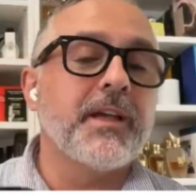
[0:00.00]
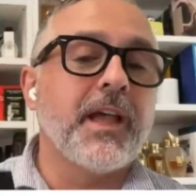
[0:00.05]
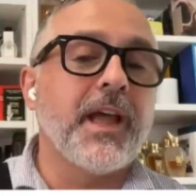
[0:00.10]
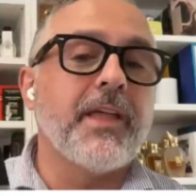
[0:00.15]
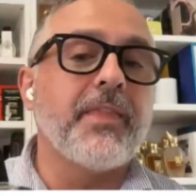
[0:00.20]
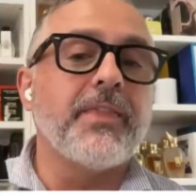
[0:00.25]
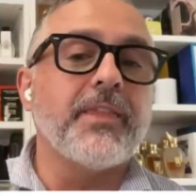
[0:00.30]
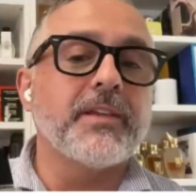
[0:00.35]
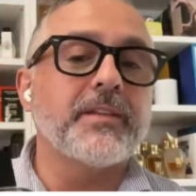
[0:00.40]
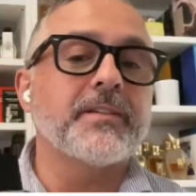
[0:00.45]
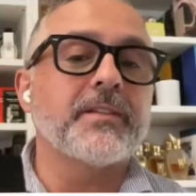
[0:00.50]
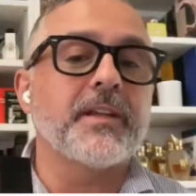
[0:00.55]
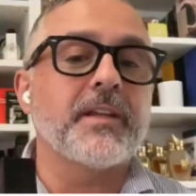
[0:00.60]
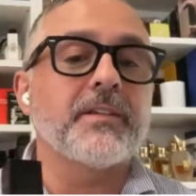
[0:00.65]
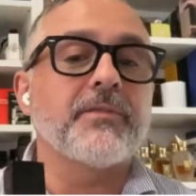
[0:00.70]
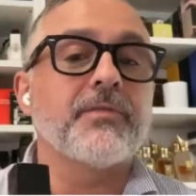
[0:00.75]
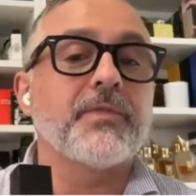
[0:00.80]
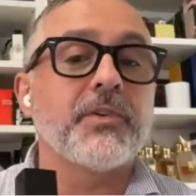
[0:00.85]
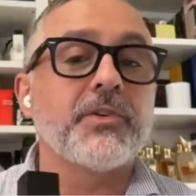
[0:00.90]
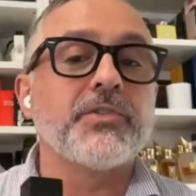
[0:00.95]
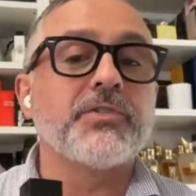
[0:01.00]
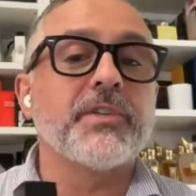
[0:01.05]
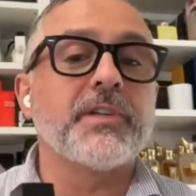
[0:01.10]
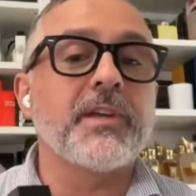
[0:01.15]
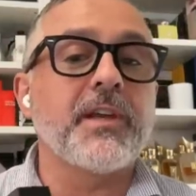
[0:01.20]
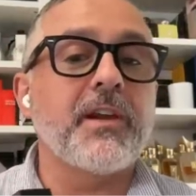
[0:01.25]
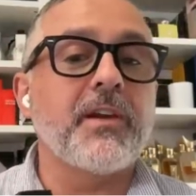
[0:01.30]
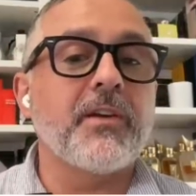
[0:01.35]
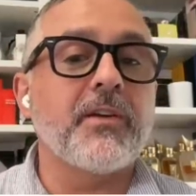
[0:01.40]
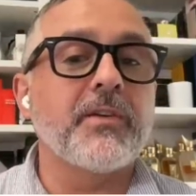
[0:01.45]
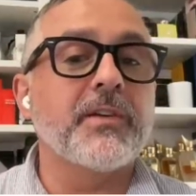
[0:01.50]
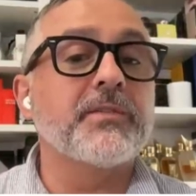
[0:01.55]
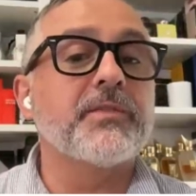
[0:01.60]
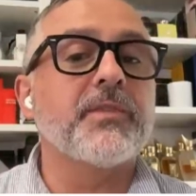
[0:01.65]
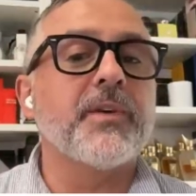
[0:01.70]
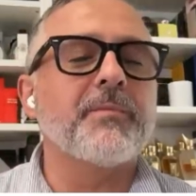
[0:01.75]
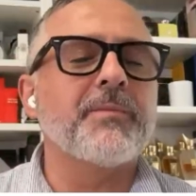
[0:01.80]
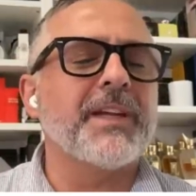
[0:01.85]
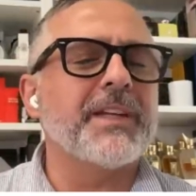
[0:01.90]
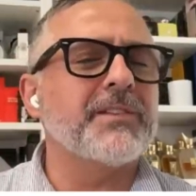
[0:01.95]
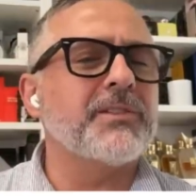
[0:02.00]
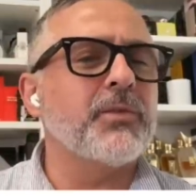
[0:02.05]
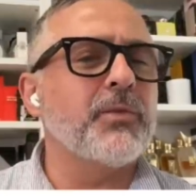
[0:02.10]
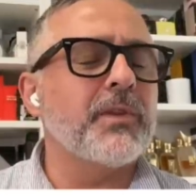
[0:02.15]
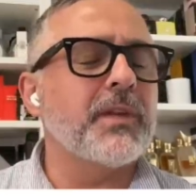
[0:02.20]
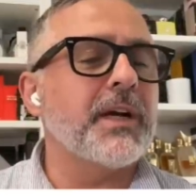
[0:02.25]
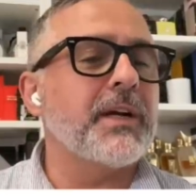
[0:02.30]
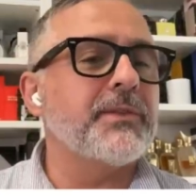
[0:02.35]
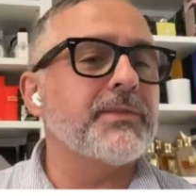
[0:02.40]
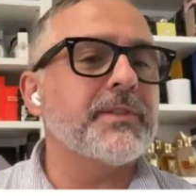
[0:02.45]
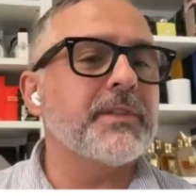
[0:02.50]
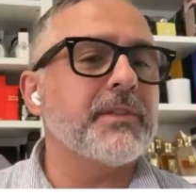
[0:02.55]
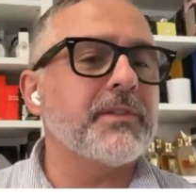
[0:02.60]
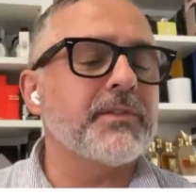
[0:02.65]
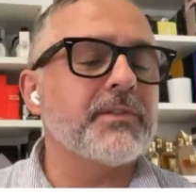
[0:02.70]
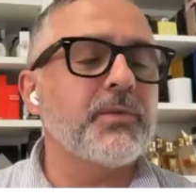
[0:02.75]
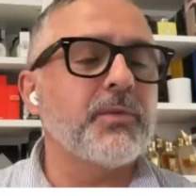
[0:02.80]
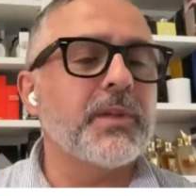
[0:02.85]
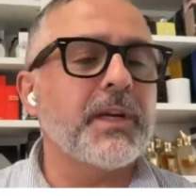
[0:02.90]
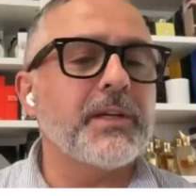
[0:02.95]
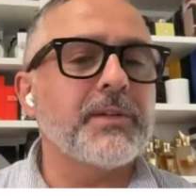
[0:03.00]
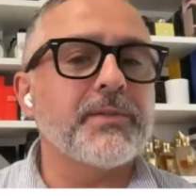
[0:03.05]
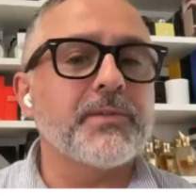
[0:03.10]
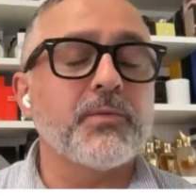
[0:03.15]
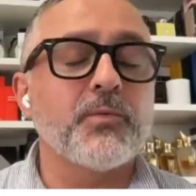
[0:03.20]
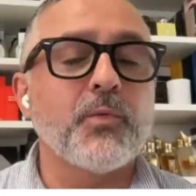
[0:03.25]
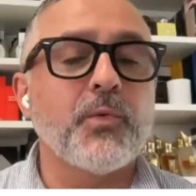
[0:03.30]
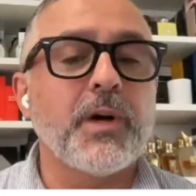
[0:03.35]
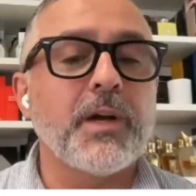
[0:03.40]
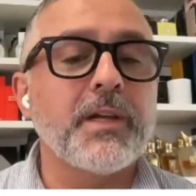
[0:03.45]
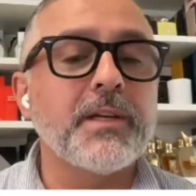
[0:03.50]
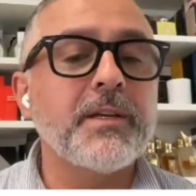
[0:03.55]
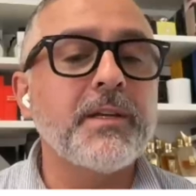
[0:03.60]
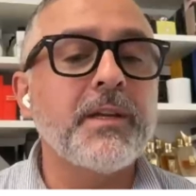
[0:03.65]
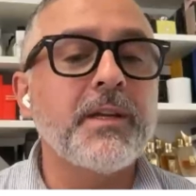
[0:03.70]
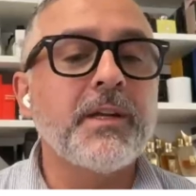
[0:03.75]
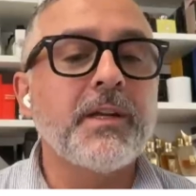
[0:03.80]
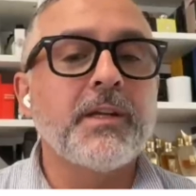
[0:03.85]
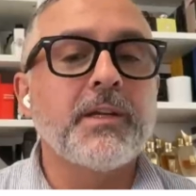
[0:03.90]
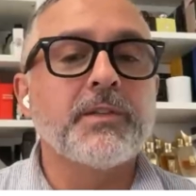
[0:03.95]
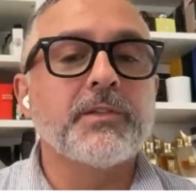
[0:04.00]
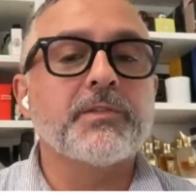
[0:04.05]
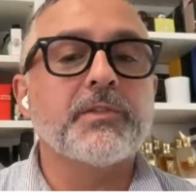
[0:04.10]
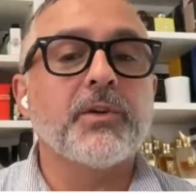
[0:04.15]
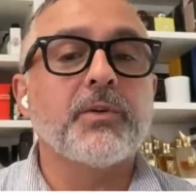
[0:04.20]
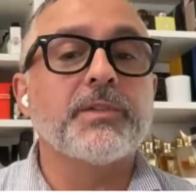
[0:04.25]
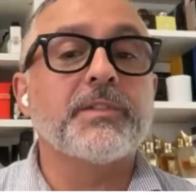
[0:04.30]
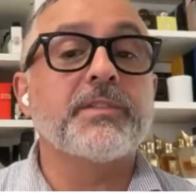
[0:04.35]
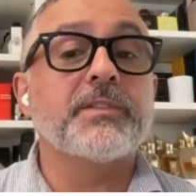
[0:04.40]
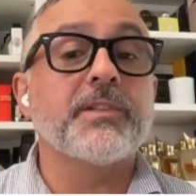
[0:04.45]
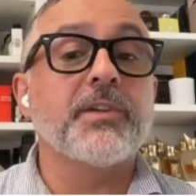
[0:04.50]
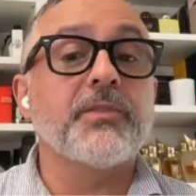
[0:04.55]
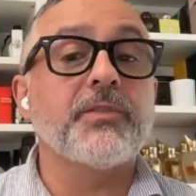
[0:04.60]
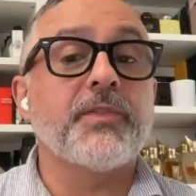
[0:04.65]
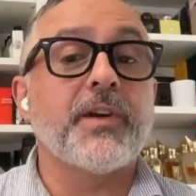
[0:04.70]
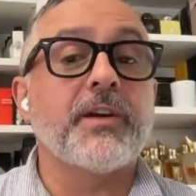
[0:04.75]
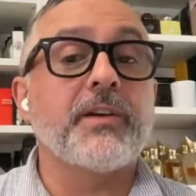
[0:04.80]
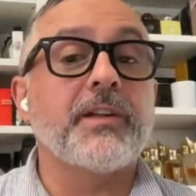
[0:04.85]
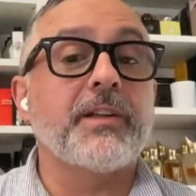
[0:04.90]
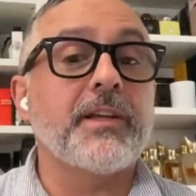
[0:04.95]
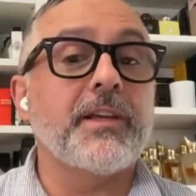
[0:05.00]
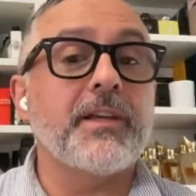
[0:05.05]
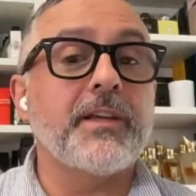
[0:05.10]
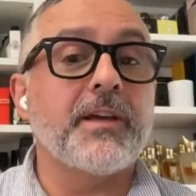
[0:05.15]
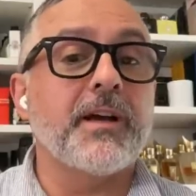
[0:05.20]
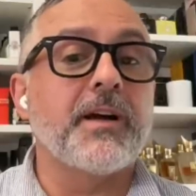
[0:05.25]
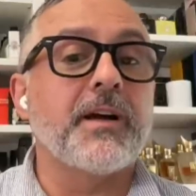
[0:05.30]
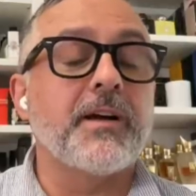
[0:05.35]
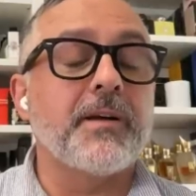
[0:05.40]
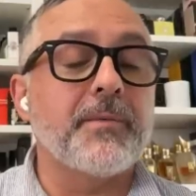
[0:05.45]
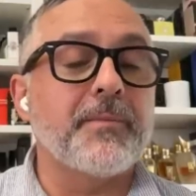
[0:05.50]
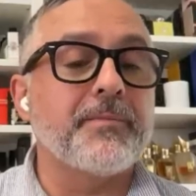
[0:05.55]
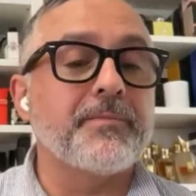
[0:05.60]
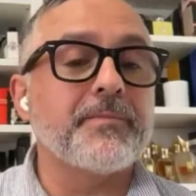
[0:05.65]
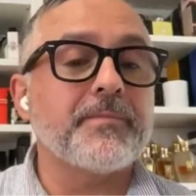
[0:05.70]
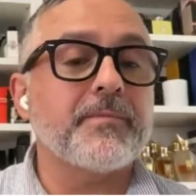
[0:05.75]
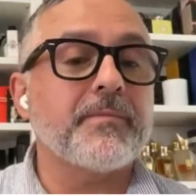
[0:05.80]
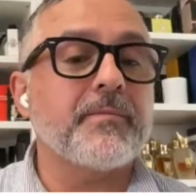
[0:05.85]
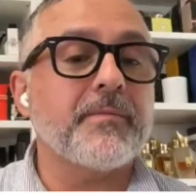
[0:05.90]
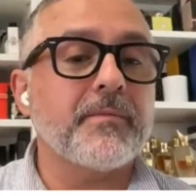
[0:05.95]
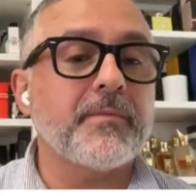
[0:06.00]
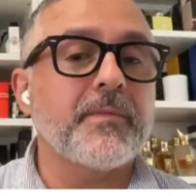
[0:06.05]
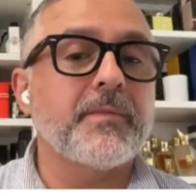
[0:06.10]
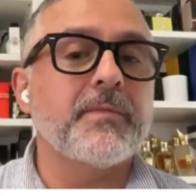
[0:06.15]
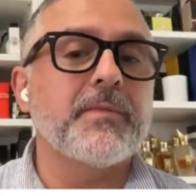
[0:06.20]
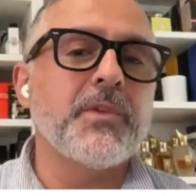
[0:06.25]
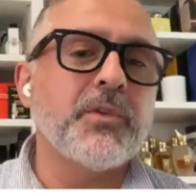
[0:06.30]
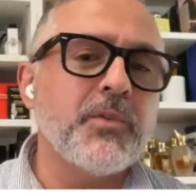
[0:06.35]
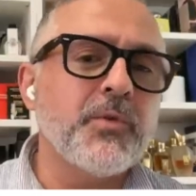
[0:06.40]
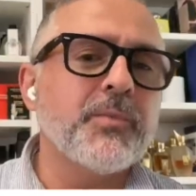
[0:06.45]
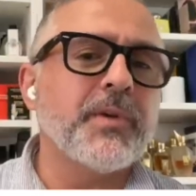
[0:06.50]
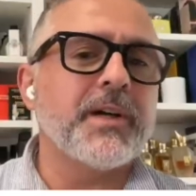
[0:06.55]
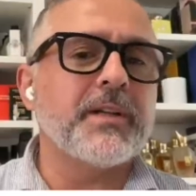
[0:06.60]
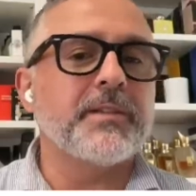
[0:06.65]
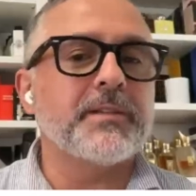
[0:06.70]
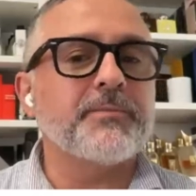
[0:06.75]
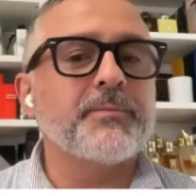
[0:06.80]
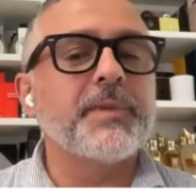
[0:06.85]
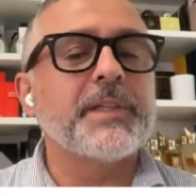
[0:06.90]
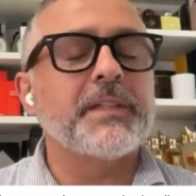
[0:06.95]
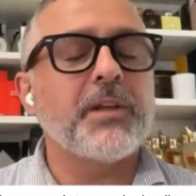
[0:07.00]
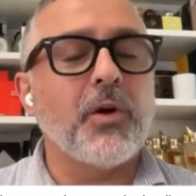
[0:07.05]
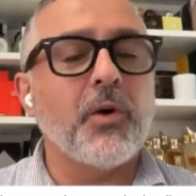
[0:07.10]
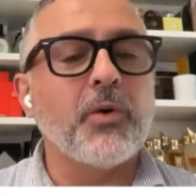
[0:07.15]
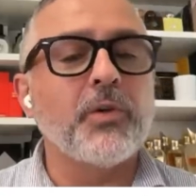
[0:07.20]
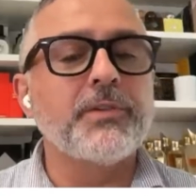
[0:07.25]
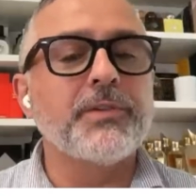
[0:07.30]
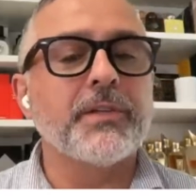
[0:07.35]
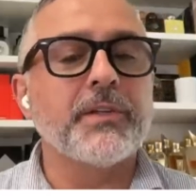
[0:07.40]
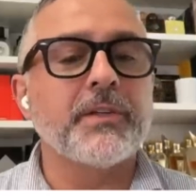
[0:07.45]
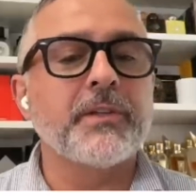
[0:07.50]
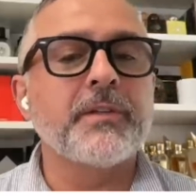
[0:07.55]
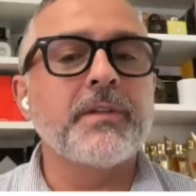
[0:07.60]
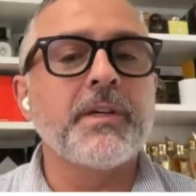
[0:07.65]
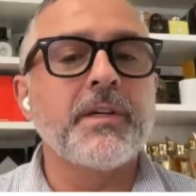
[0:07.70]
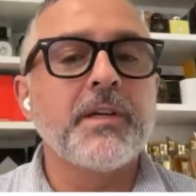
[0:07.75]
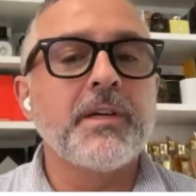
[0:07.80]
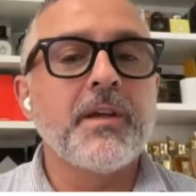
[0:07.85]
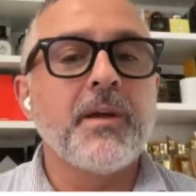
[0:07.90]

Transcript: And this version here is from like 2000 or 2001. So it's still fairly new, but older.